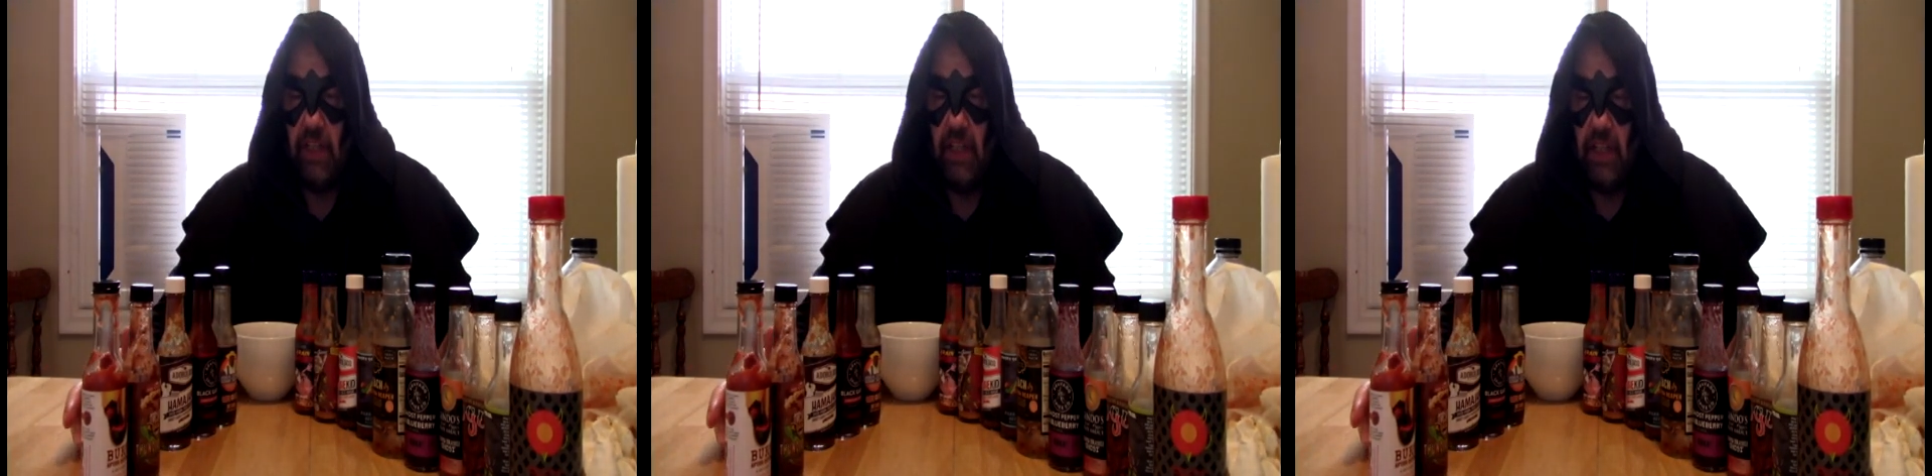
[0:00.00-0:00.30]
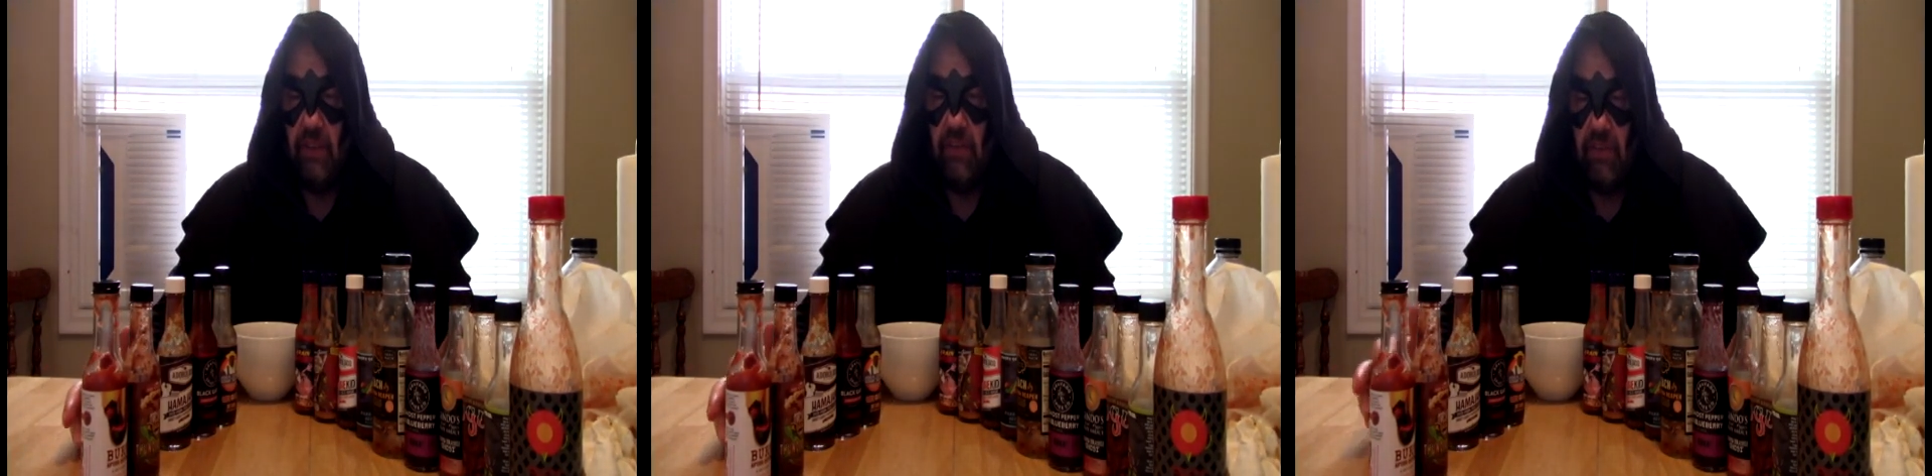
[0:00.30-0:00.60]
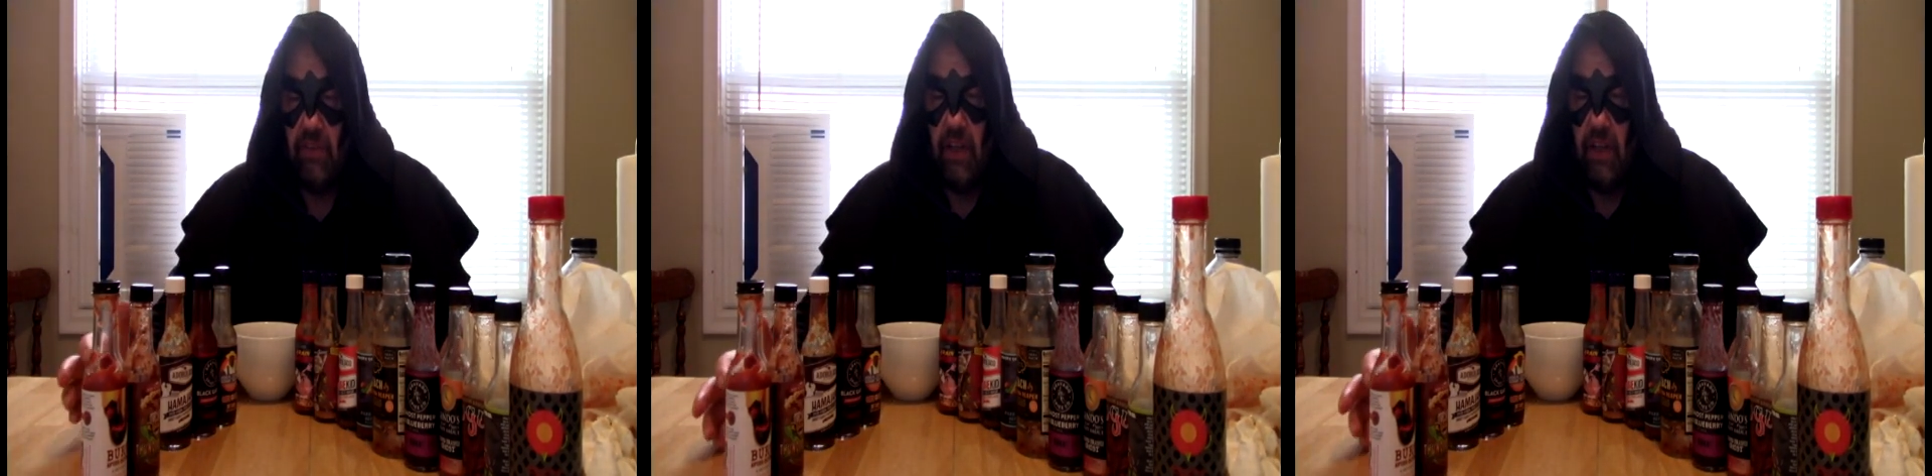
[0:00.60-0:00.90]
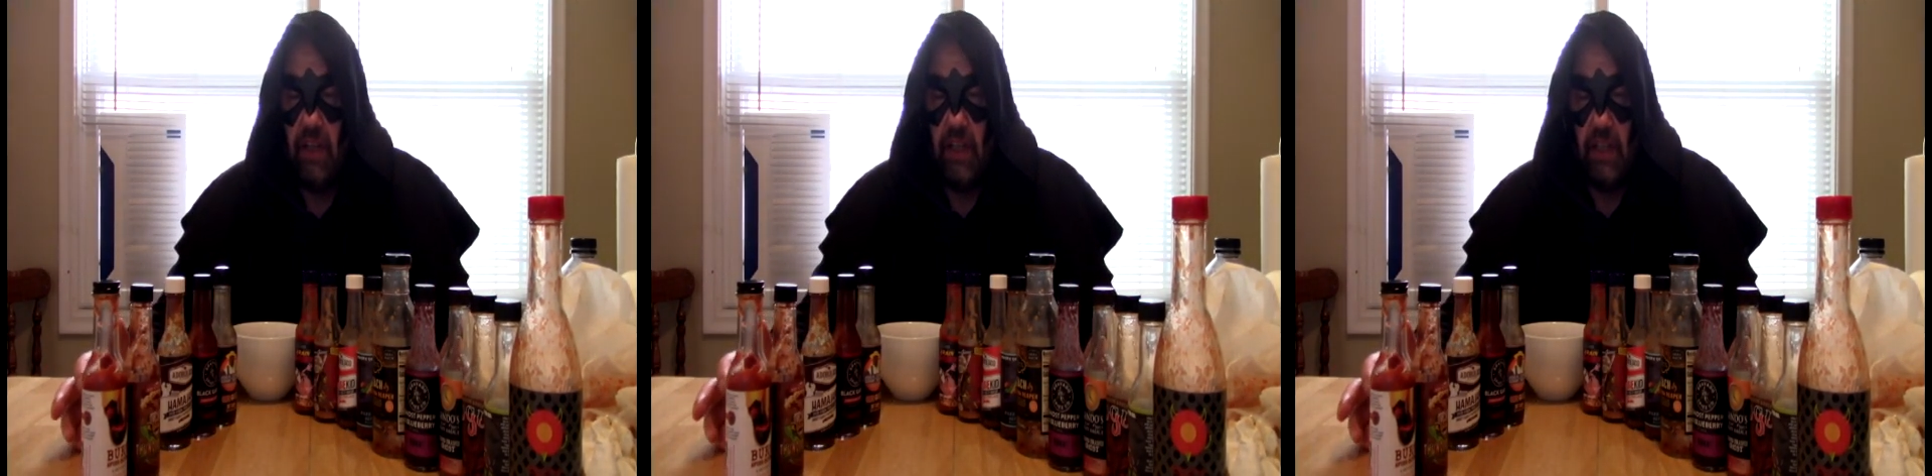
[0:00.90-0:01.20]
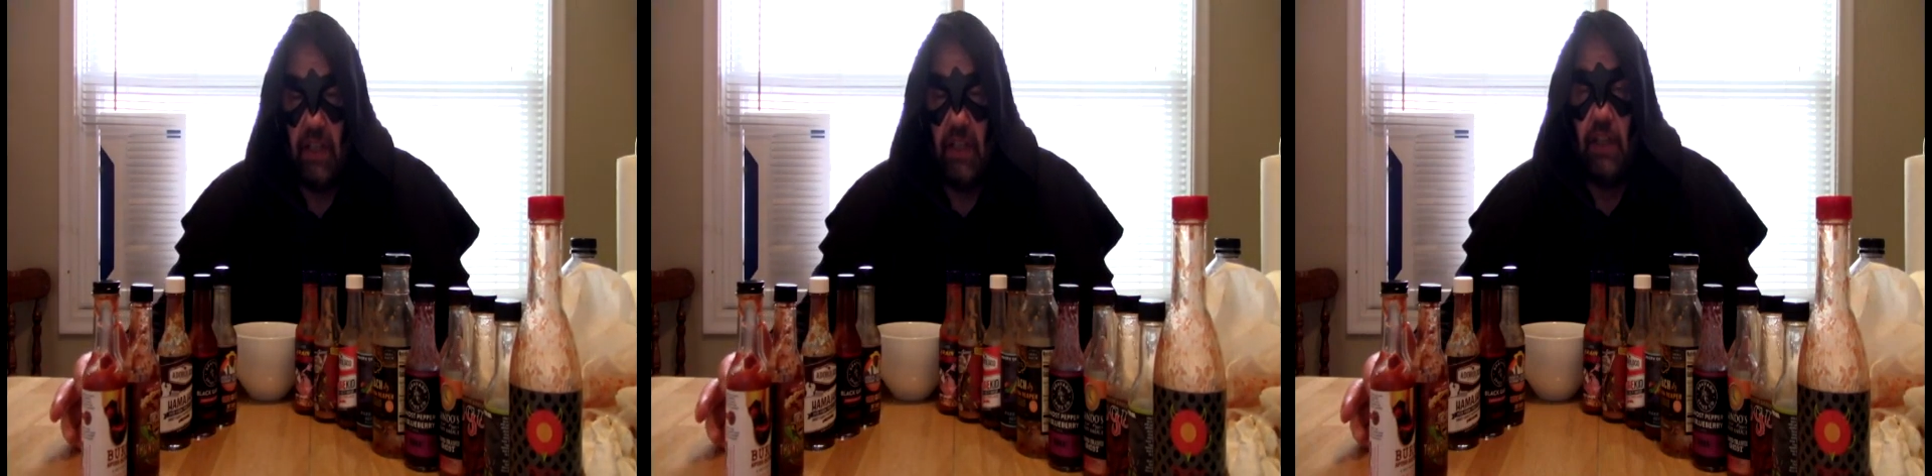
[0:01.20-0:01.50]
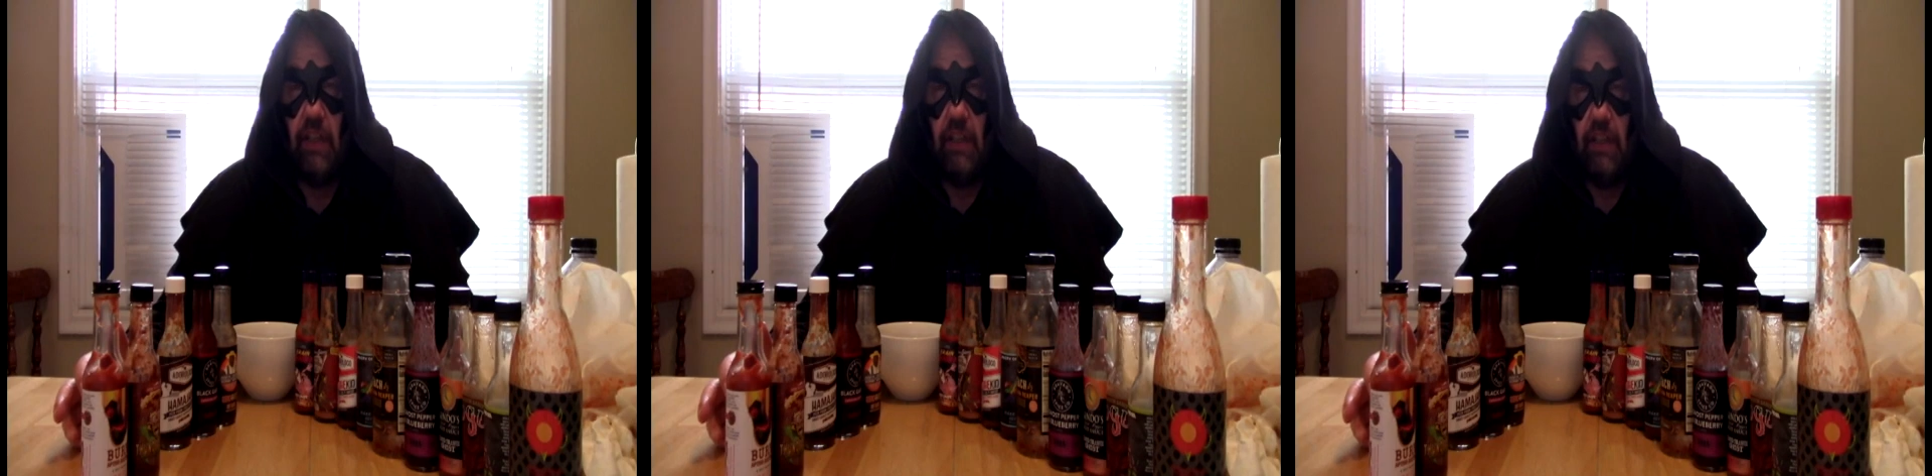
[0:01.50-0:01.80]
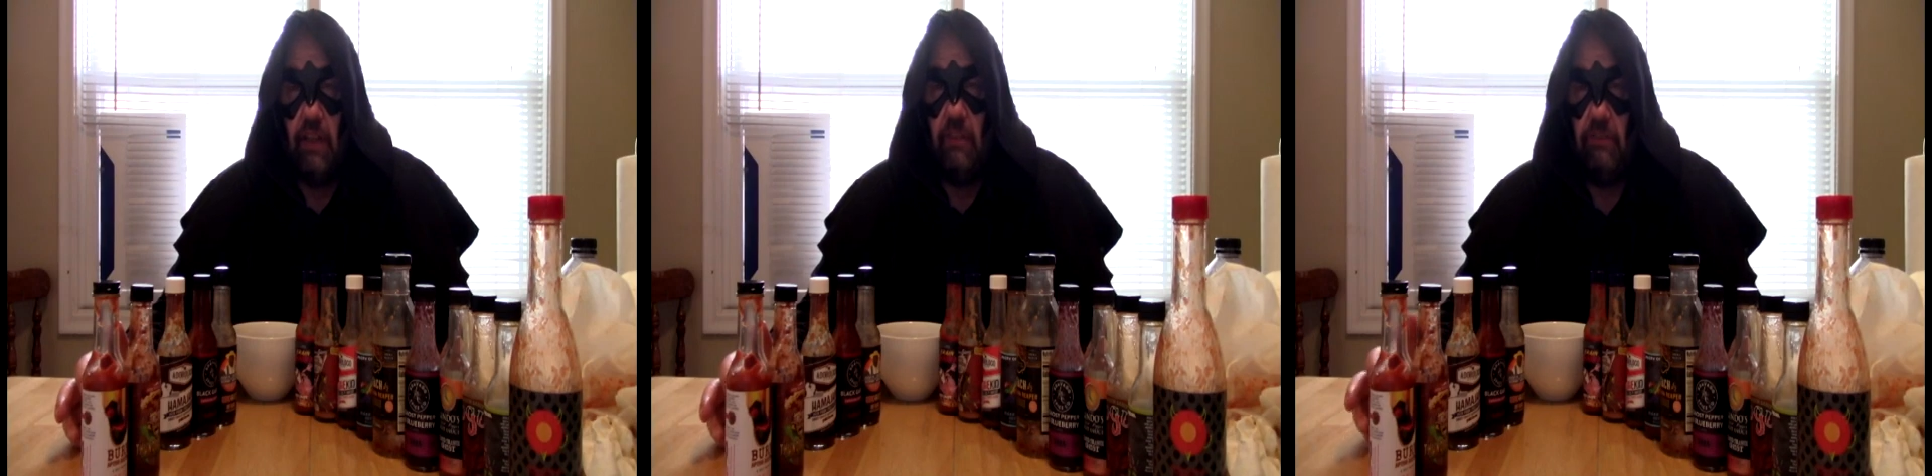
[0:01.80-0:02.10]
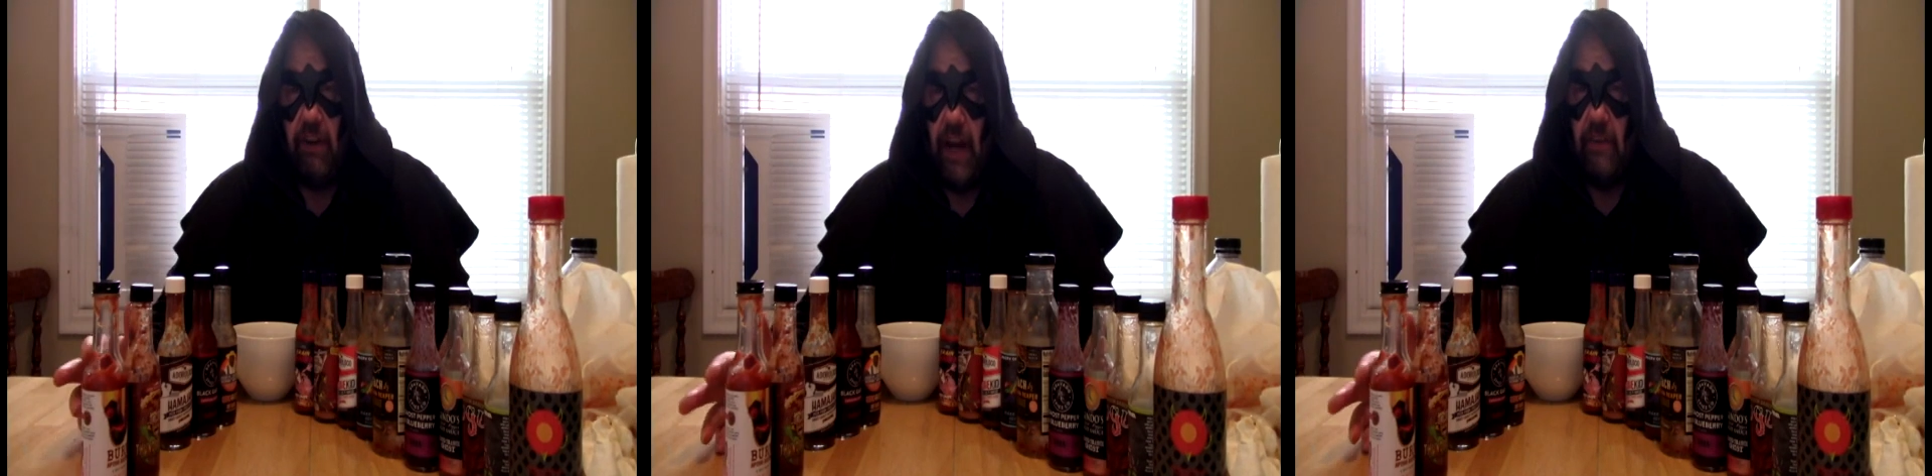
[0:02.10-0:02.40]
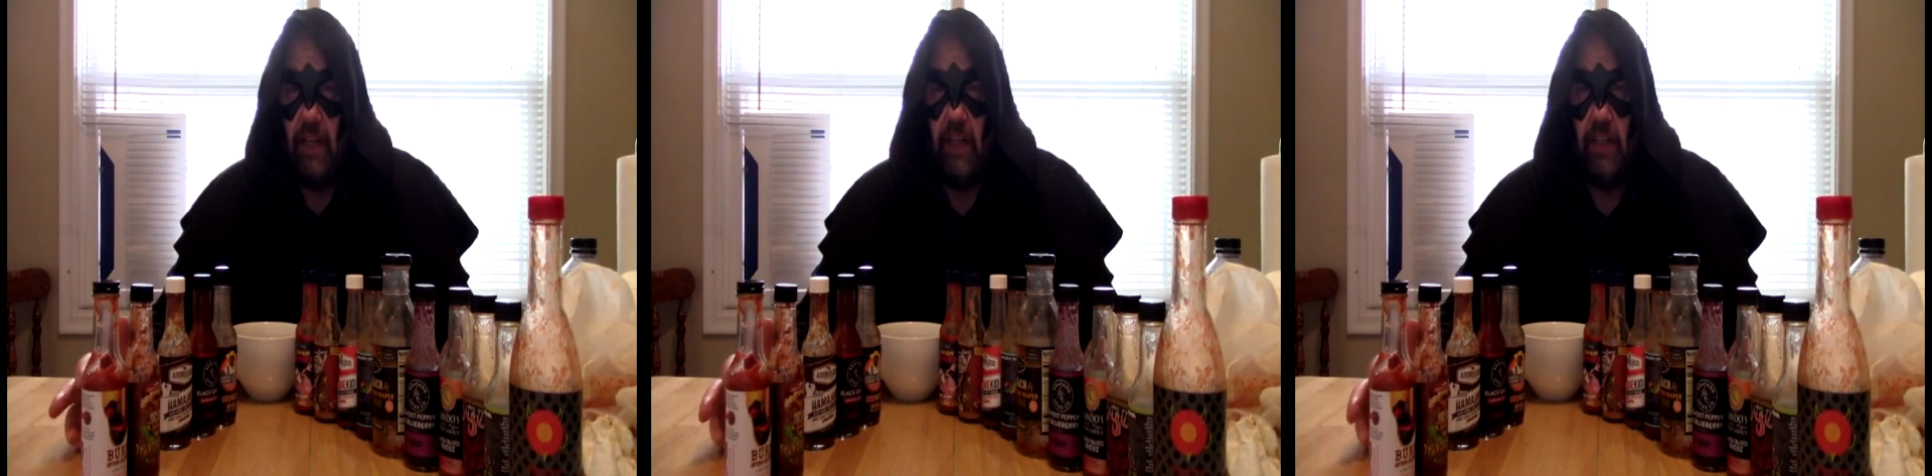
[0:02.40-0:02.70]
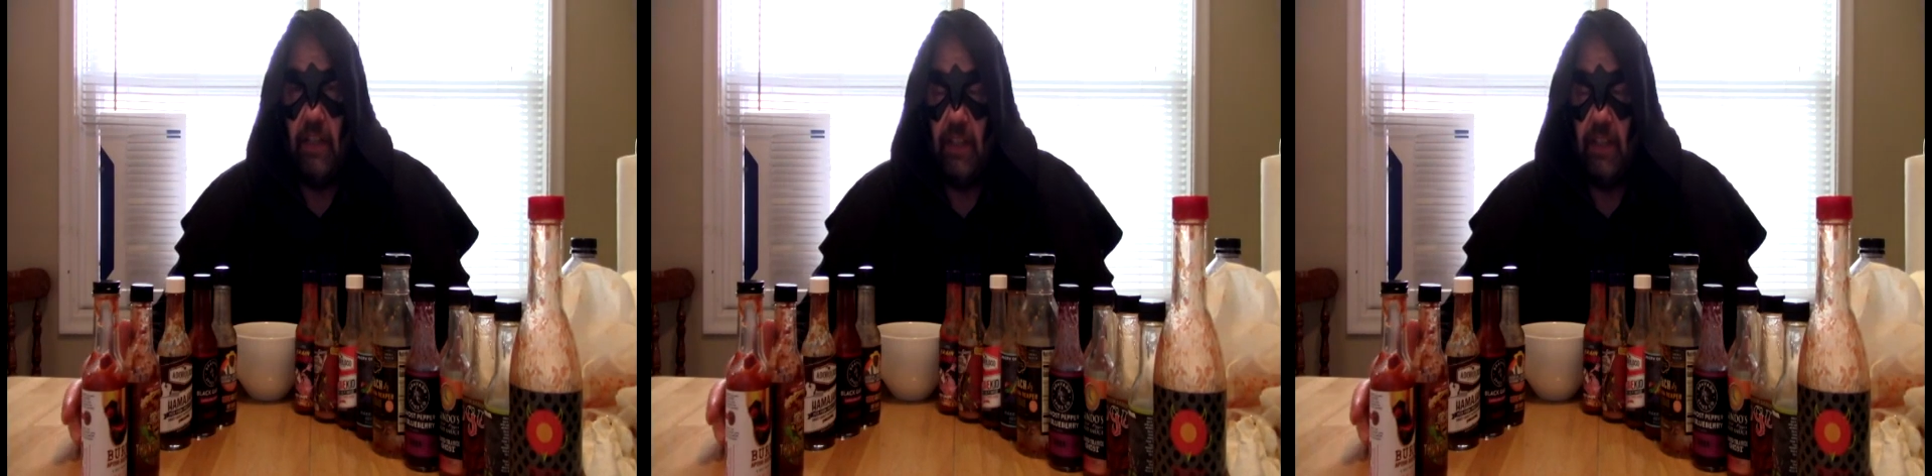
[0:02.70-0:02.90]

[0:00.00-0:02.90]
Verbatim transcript: It is fiery.